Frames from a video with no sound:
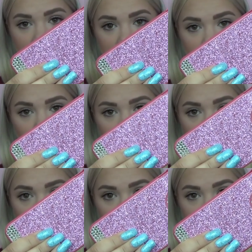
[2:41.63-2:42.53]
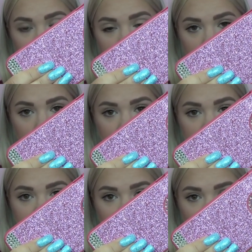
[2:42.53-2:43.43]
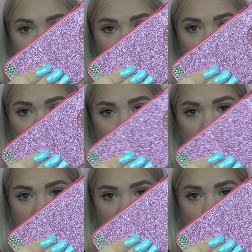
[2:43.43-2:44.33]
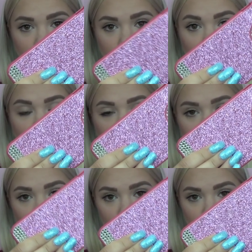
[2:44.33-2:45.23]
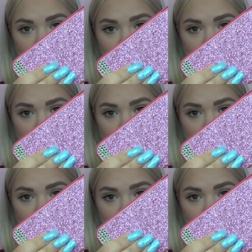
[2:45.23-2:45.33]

and around this little circle where the Apple logo